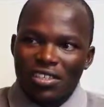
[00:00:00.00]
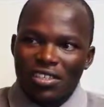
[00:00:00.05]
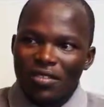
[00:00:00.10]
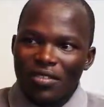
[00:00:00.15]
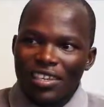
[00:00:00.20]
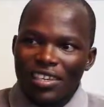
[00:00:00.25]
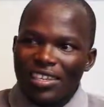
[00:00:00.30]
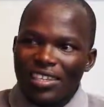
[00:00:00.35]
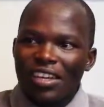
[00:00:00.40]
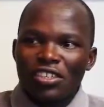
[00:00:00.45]

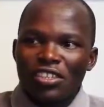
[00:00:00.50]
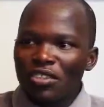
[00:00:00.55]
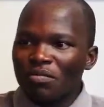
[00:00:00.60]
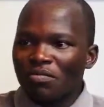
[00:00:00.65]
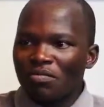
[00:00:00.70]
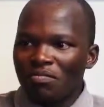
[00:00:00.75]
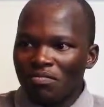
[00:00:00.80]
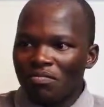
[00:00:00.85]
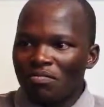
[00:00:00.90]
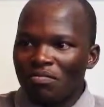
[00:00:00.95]
It's a
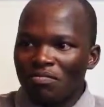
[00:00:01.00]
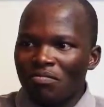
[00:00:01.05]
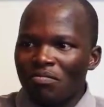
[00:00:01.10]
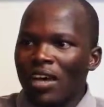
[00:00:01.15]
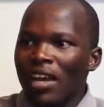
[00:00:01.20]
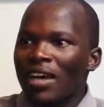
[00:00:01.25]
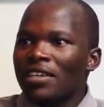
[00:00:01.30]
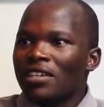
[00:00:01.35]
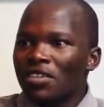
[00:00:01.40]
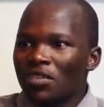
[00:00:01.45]
random
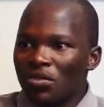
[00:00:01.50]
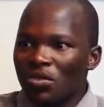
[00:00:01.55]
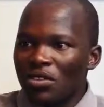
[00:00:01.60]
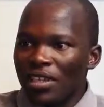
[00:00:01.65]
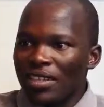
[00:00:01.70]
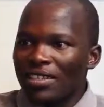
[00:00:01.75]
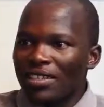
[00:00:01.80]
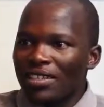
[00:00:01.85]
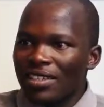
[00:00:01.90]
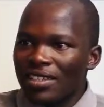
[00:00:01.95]
blood
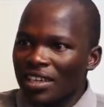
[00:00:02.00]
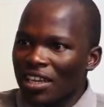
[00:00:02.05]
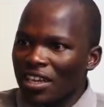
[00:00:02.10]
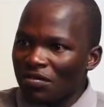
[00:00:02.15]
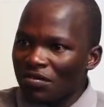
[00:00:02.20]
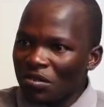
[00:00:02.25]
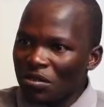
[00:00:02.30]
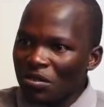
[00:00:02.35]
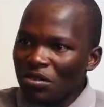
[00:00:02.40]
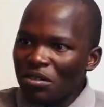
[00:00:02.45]
sugar
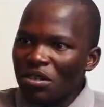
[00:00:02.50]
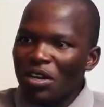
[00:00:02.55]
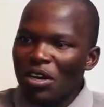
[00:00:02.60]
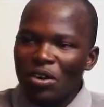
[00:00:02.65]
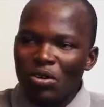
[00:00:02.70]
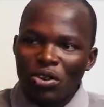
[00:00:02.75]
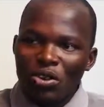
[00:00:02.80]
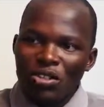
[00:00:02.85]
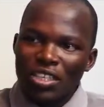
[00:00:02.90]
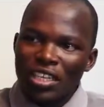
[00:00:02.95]
level
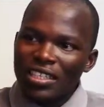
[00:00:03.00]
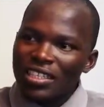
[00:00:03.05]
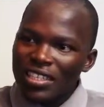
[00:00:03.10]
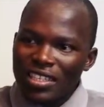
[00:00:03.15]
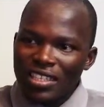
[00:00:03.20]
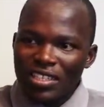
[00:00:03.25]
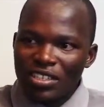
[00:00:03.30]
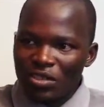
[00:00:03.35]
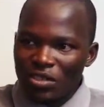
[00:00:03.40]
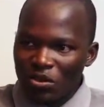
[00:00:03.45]
where you just
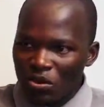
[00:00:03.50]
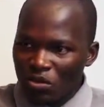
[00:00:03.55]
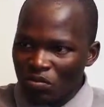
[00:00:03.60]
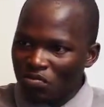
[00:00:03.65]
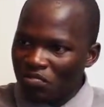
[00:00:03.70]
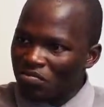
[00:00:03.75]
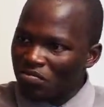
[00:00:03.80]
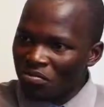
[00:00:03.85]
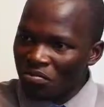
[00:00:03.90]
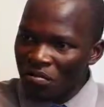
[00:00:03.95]
test your
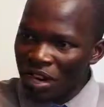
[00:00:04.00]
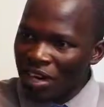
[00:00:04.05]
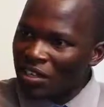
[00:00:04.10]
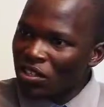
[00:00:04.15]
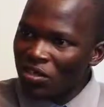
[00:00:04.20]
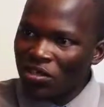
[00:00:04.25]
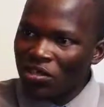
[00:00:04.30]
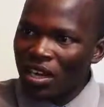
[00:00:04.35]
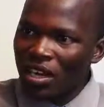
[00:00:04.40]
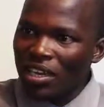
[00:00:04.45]

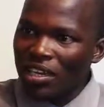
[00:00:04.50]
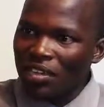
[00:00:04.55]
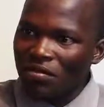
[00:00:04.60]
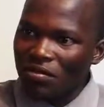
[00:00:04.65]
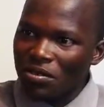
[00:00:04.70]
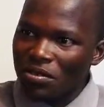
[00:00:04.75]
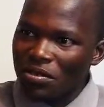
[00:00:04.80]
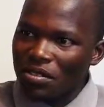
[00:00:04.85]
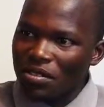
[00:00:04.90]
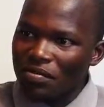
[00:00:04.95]
blood sugar
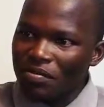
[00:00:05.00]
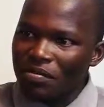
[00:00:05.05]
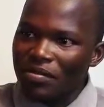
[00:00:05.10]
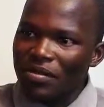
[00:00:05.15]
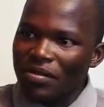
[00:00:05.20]
levels.